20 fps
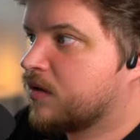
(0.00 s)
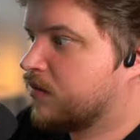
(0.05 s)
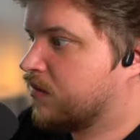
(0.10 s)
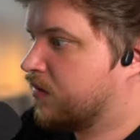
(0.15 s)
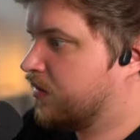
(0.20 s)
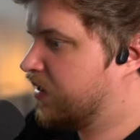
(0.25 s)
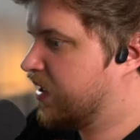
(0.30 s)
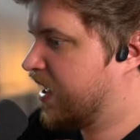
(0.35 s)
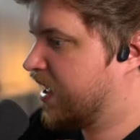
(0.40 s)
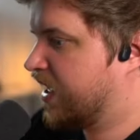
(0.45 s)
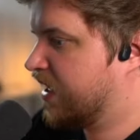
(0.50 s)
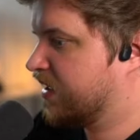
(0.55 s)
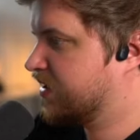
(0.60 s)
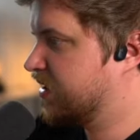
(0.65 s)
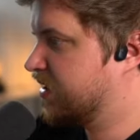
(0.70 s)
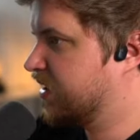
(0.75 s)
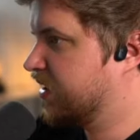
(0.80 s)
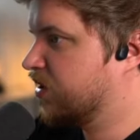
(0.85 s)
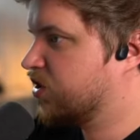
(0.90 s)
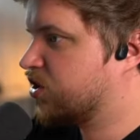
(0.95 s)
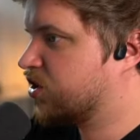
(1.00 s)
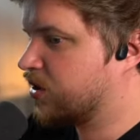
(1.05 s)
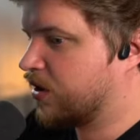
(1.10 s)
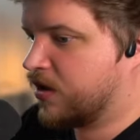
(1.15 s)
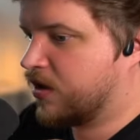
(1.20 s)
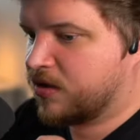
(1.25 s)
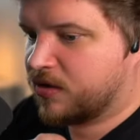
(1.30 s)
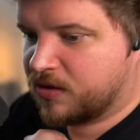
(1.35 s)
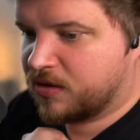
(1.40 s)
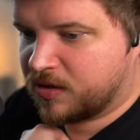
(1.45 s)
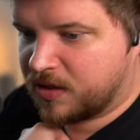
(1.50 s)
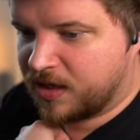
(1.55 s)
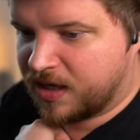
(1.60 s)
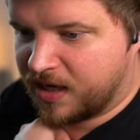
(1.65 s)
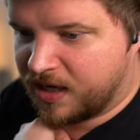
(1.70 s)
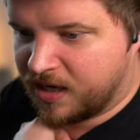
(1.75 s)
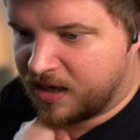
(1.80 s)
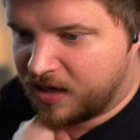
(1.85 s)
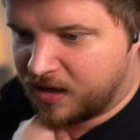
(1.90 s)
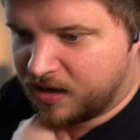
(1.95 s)
That's the intro.
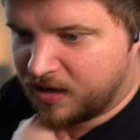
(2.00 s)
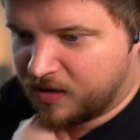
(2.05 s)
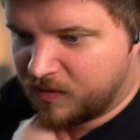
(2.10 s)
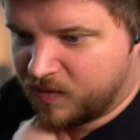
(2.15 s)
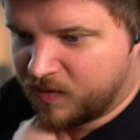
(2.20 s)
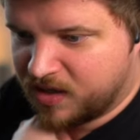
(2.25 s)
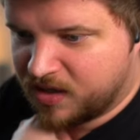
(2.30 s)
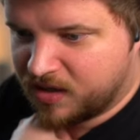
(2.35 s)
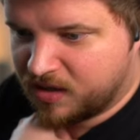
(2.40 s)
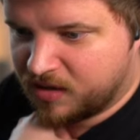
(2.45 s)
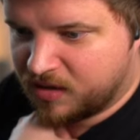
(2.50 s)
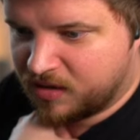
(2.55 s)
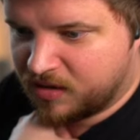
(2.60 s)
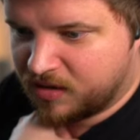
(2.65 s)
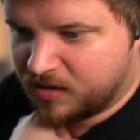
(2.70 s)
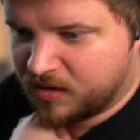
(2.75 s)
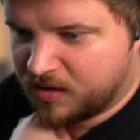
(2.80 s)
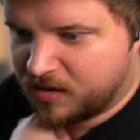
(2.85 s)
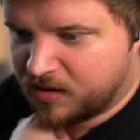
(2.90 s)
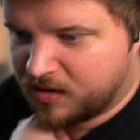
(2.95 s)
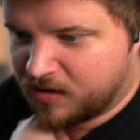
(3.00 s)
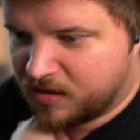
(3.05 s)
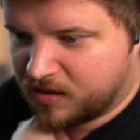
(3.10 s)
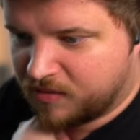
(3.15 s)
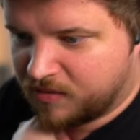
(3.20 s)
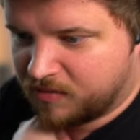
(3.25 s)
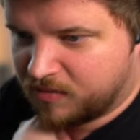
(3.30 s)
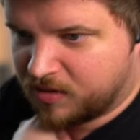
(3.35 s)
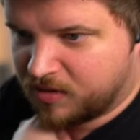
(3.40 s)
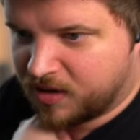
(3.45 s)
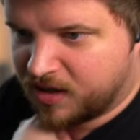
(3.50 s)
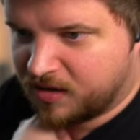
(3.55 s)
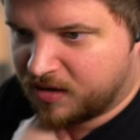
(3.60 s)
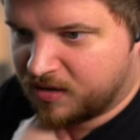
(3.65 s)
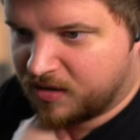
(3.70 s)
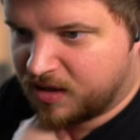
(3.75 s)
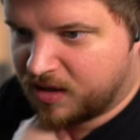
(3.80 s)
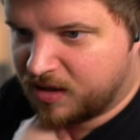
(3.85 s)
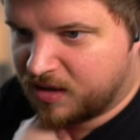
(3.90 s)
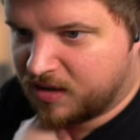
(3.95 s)
We can
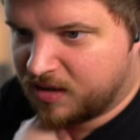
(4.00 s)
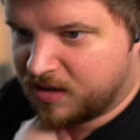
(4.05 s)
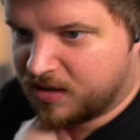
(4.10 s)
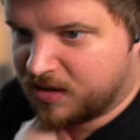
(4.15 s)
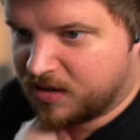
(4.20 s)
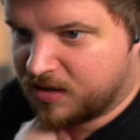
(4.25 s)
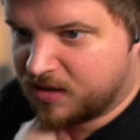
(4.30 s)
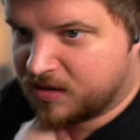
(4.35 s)
bring the